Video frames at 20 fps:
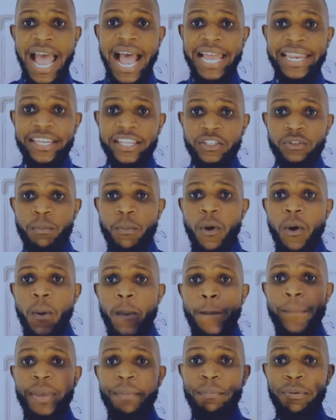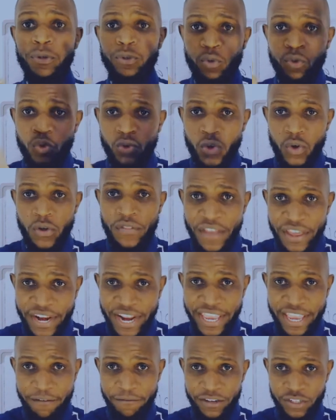I need more people to know that I
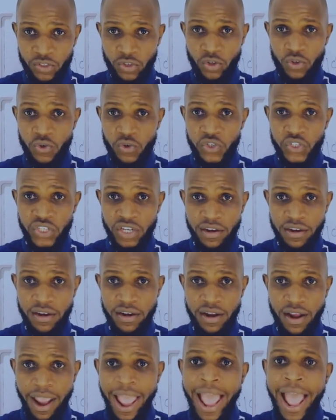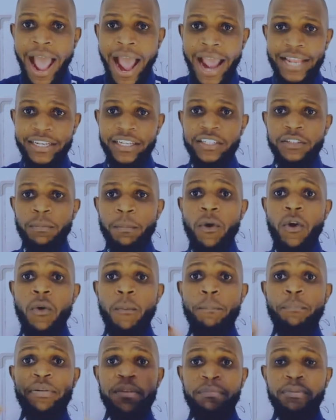have a solution. I need
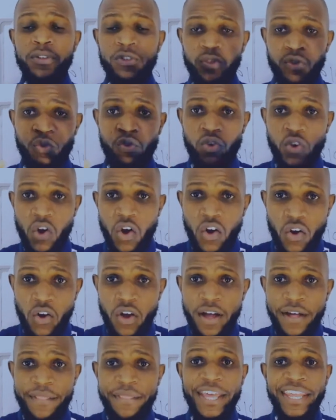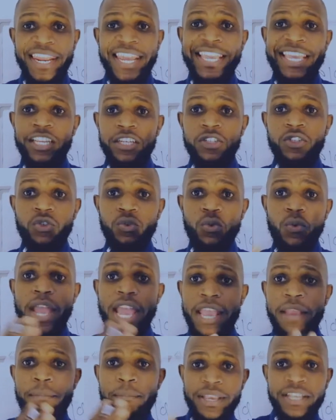more people to know that I can do
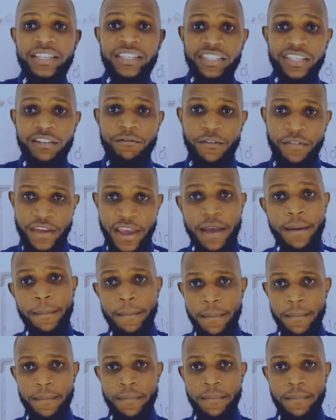ABC for them.